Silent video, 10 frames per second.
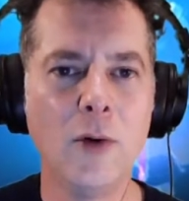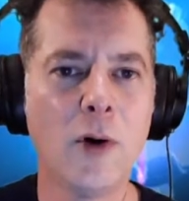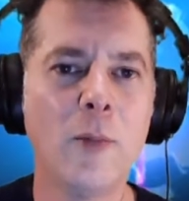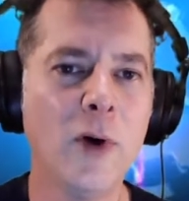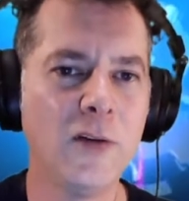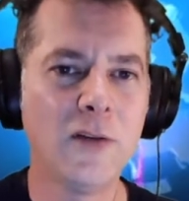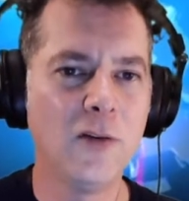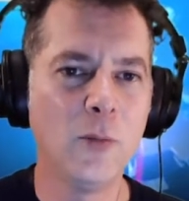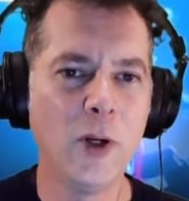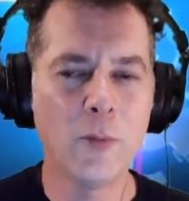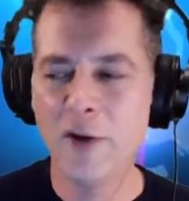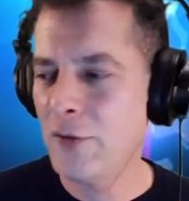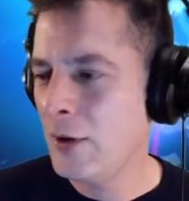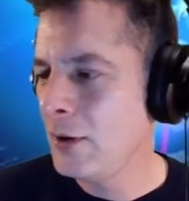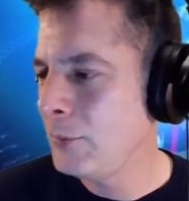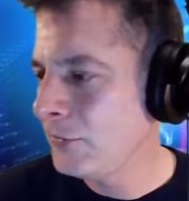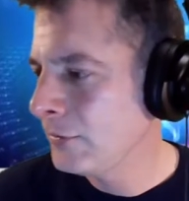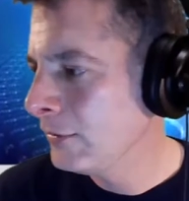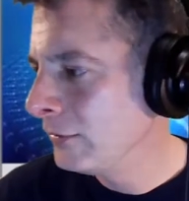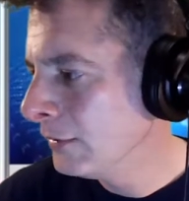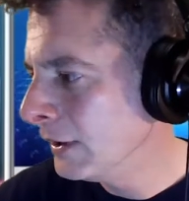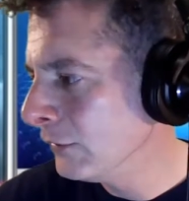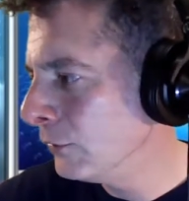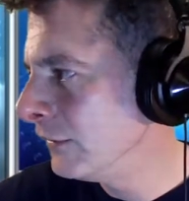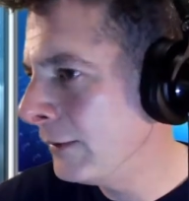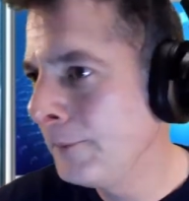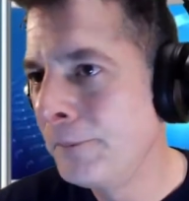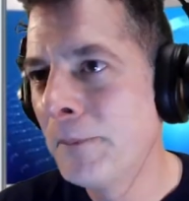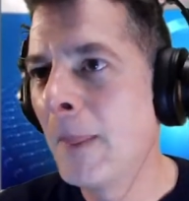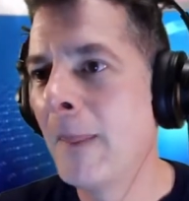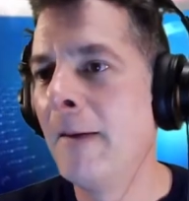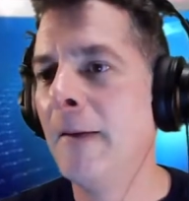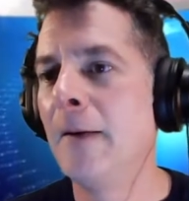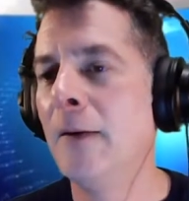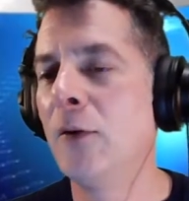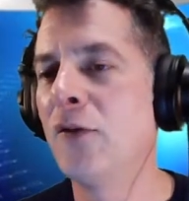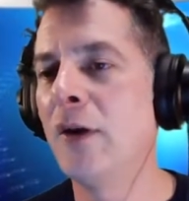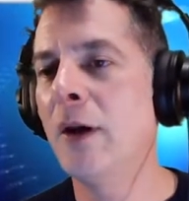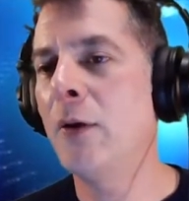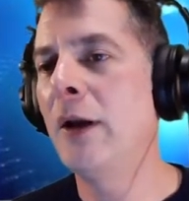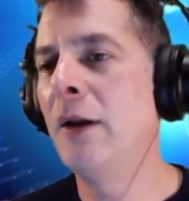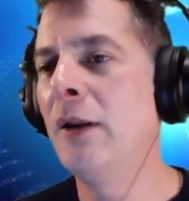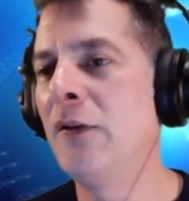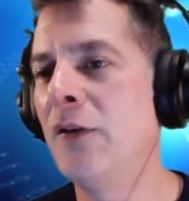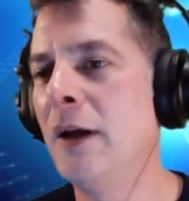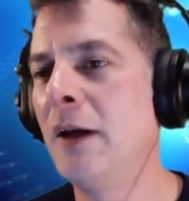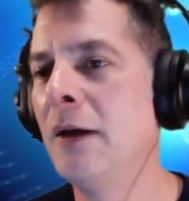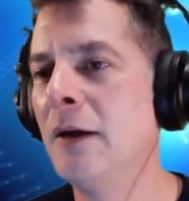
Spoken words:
armrests because we don't rest our arms. That's what's up. I'm just going to get right into this thing.